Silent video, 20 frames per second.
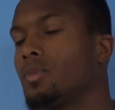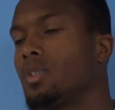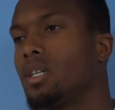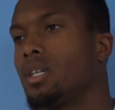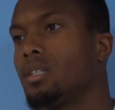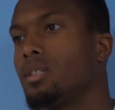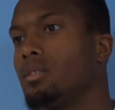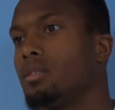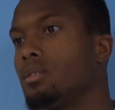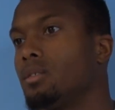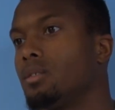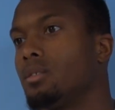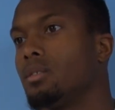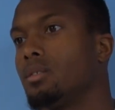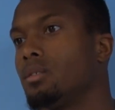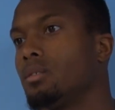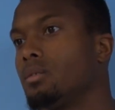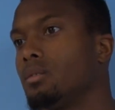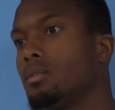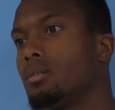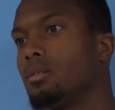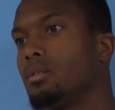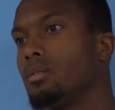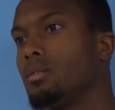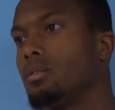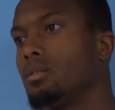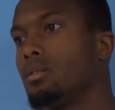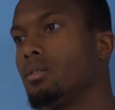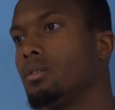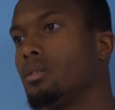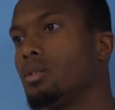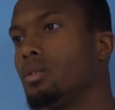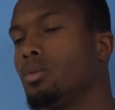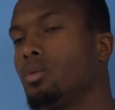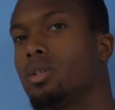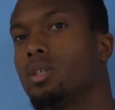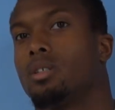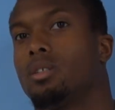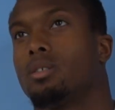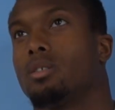the
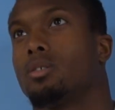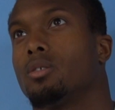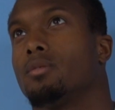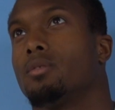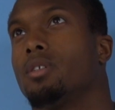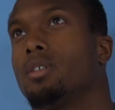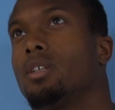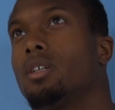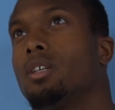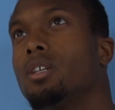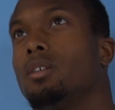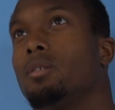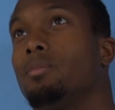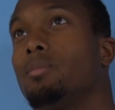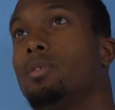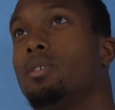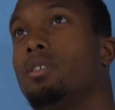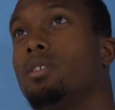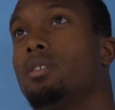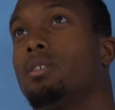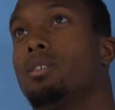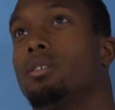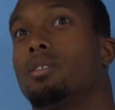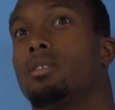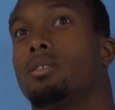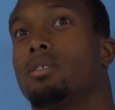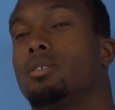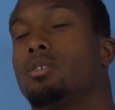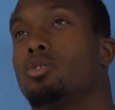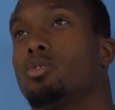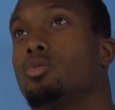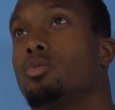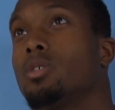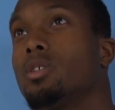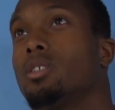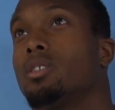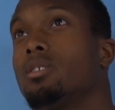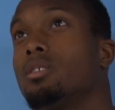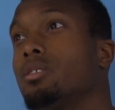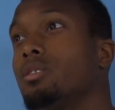quickness of the game, the
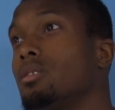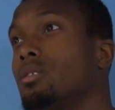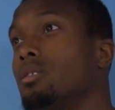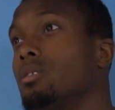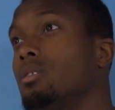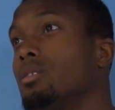strength,